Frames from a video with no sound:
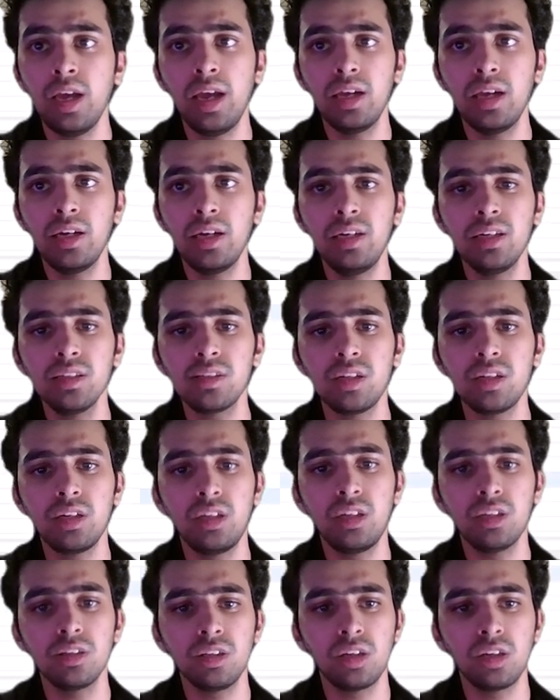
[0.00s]
and it has
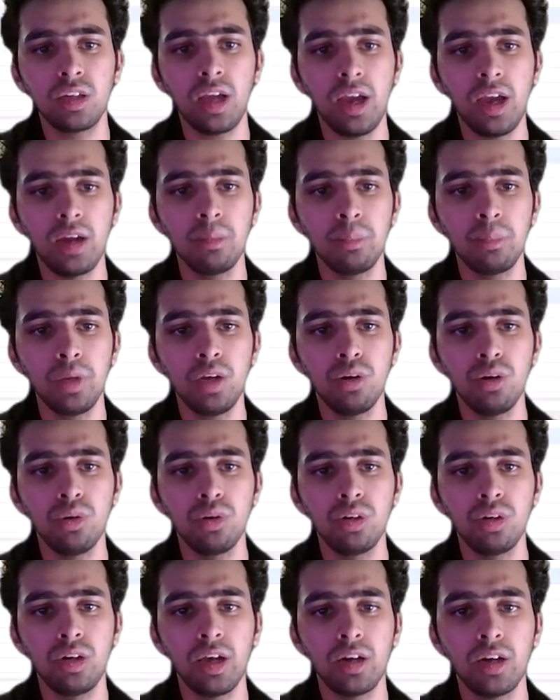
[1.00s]
written the CAN
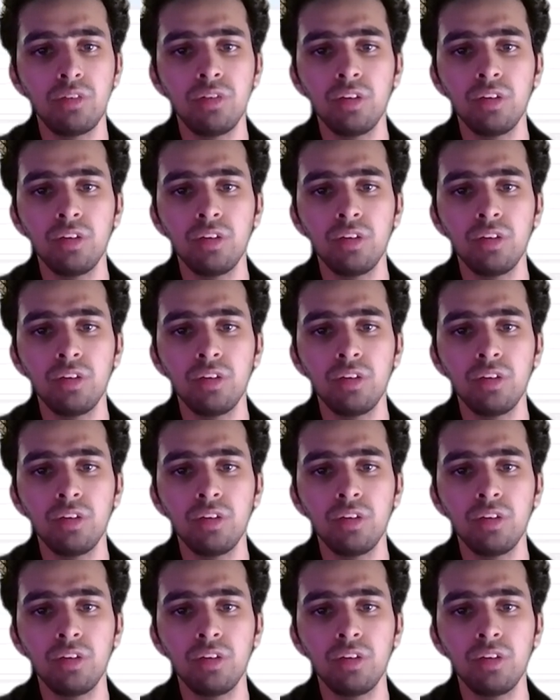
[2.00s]
payload that